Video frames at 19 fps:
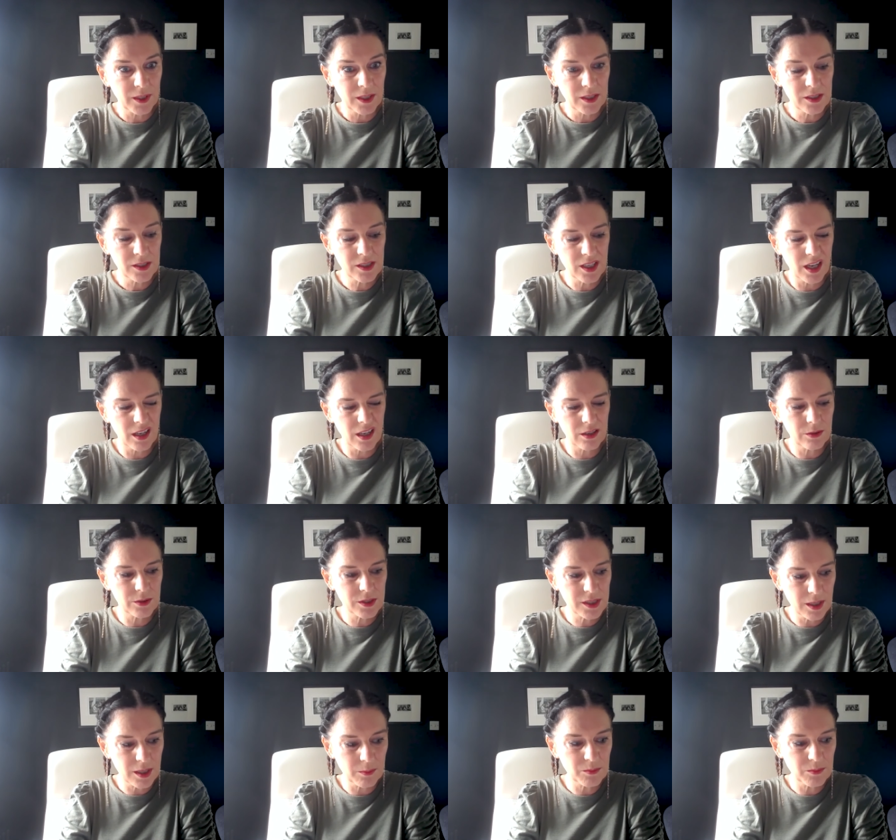So
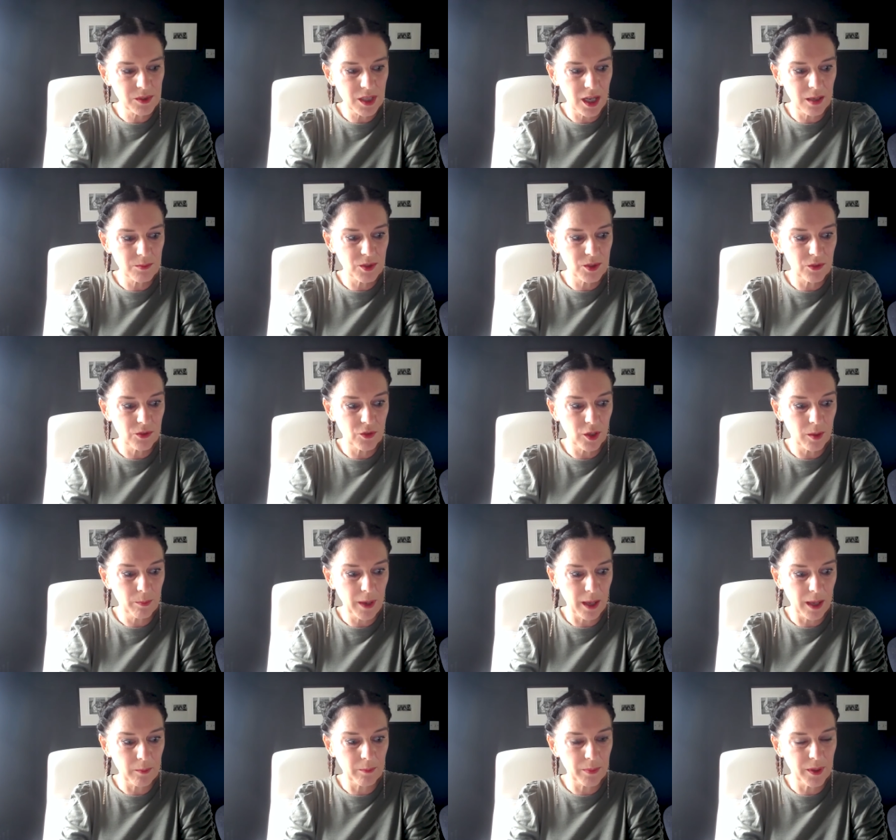sometimes you've got to
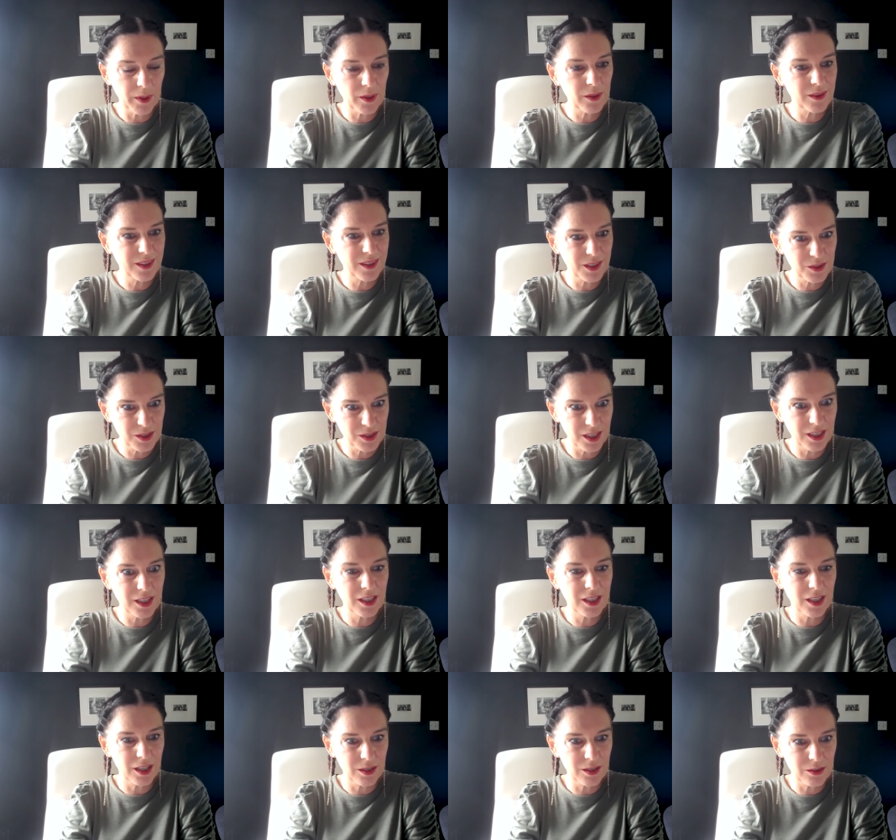pamper those
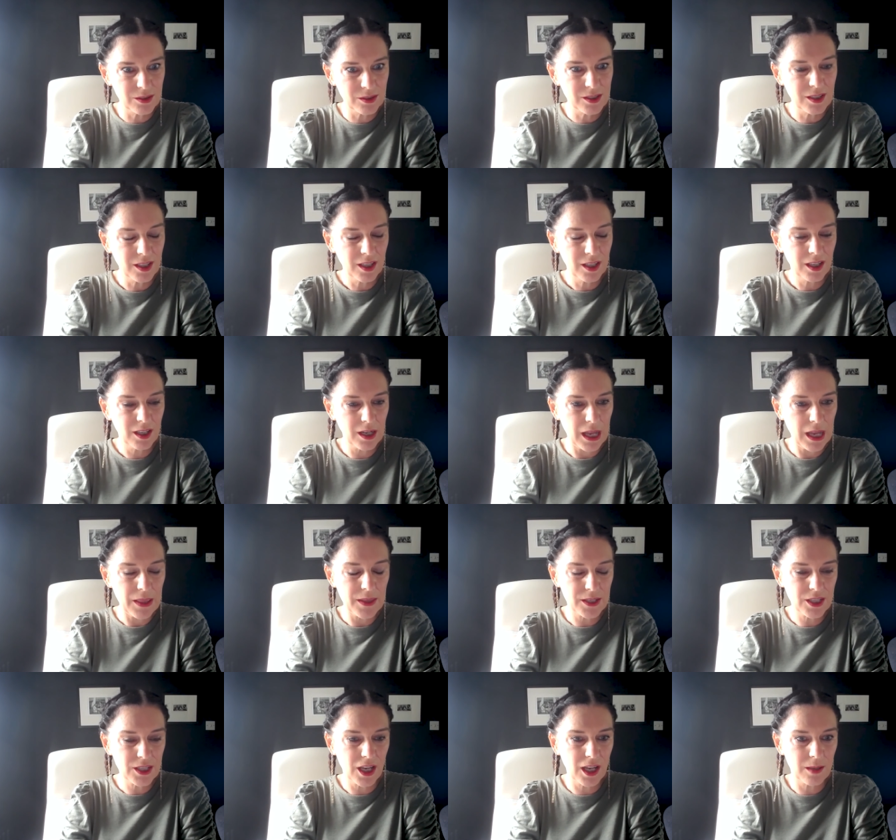egos, and other
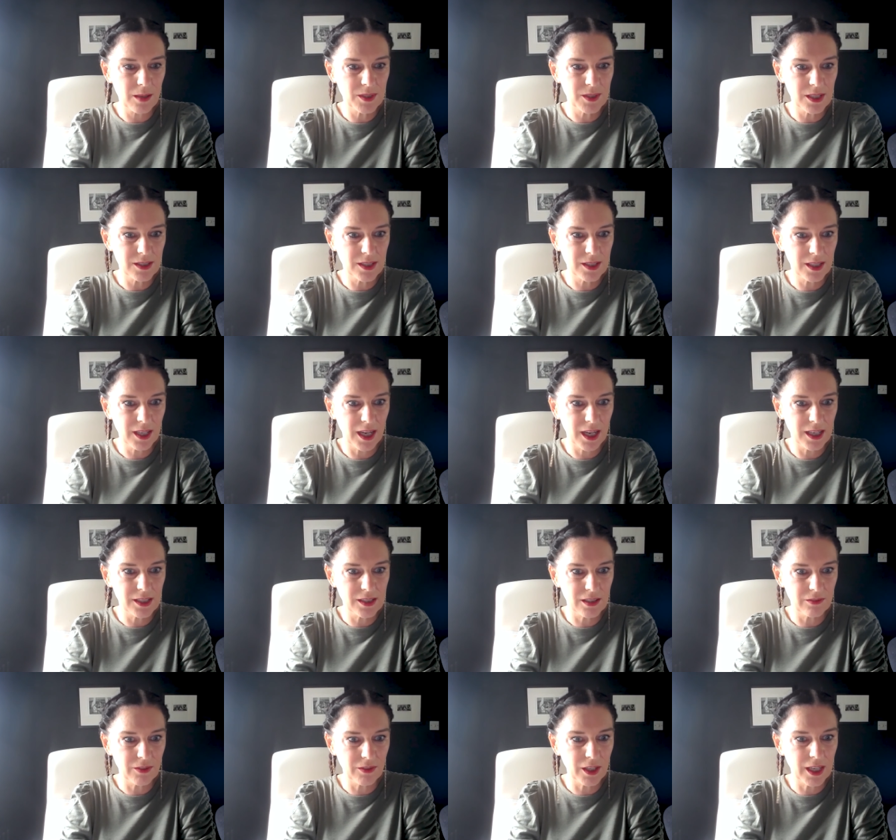times it's a case
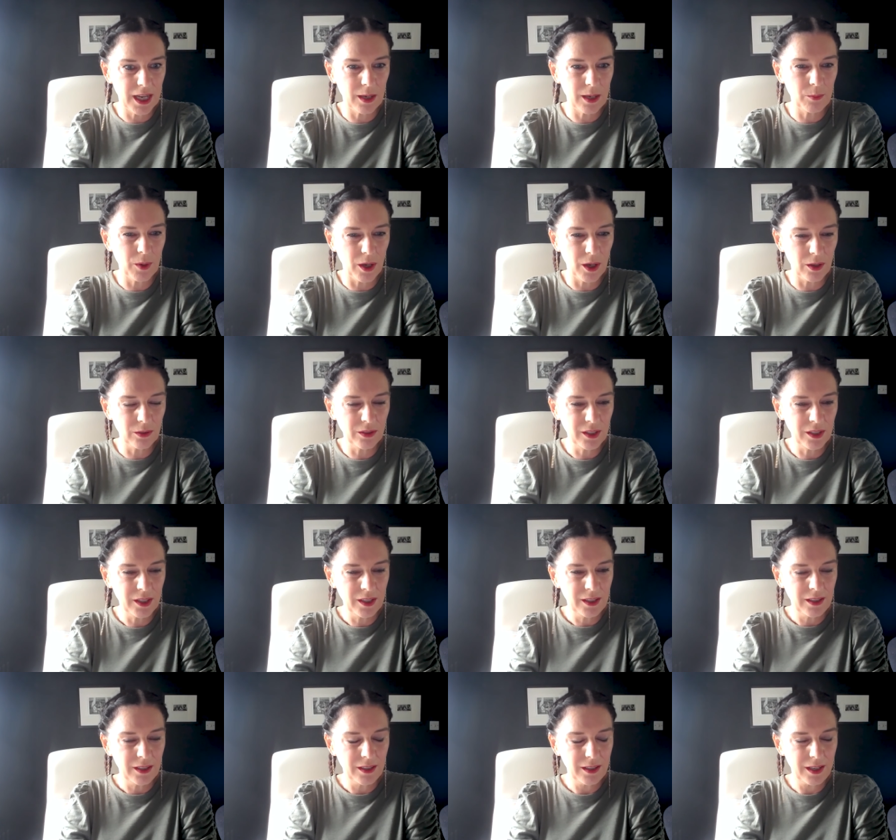of okay, well,
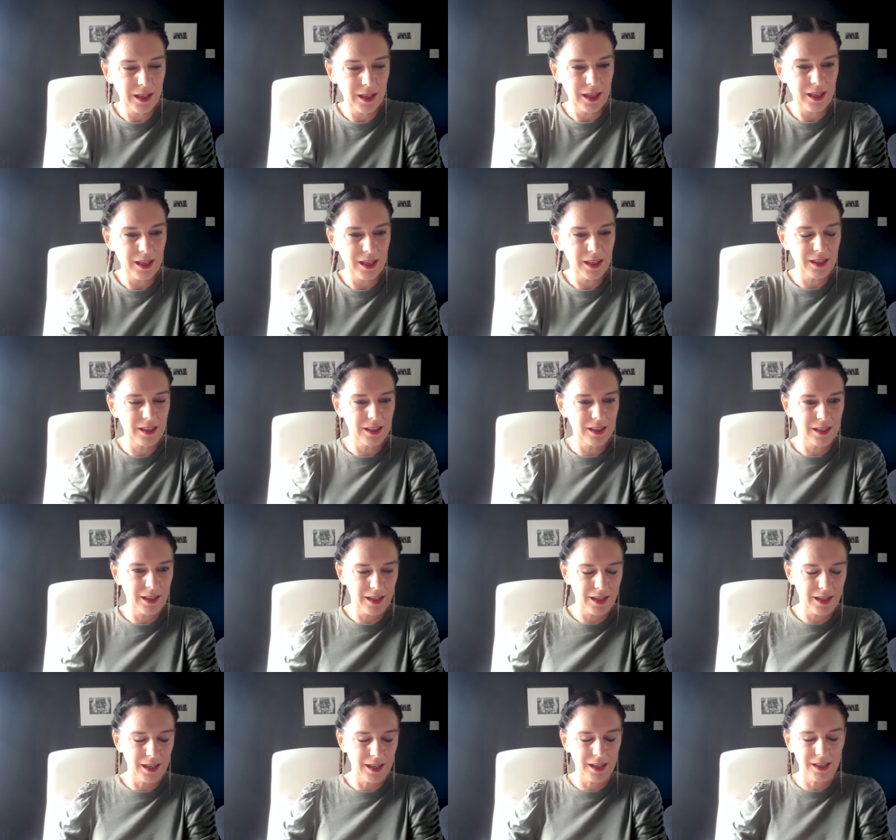I
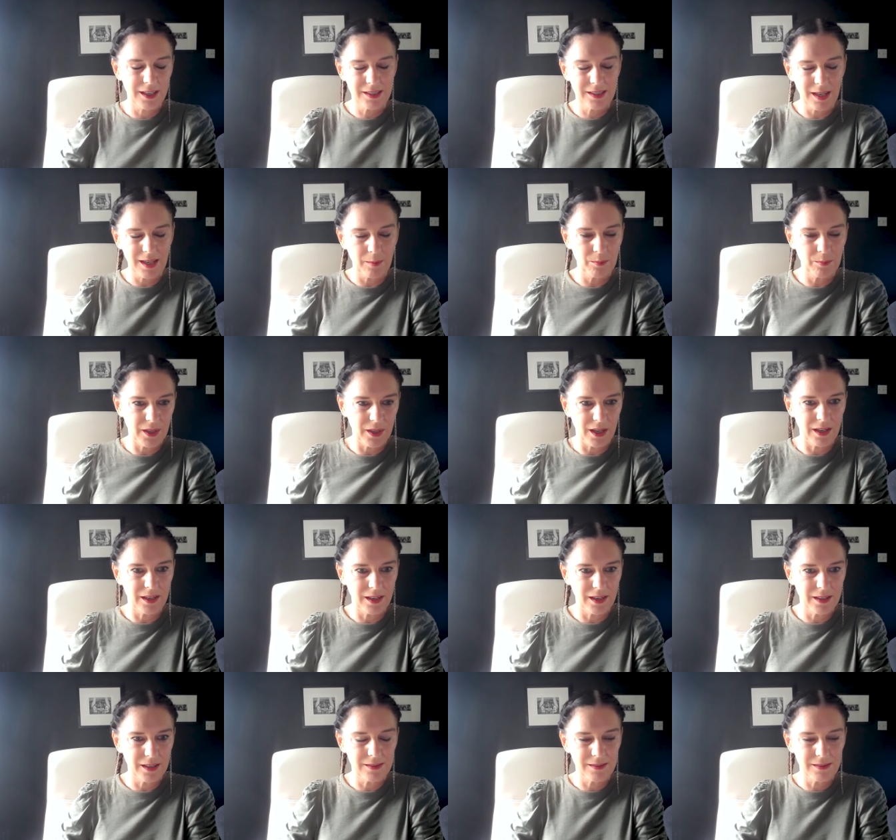I accept that,
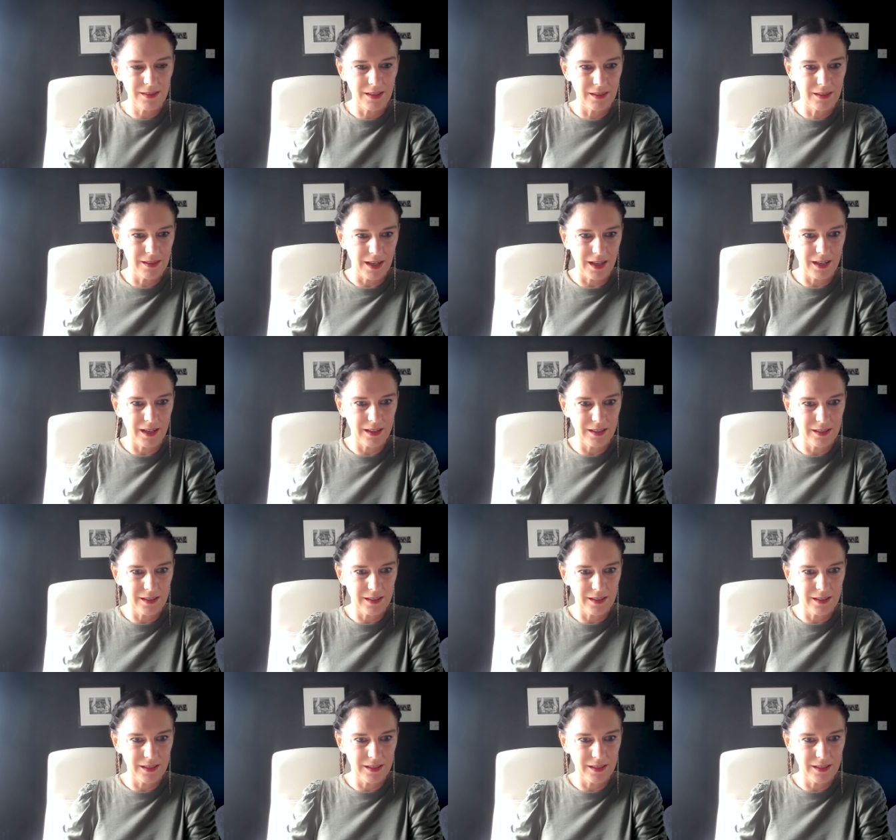I see that.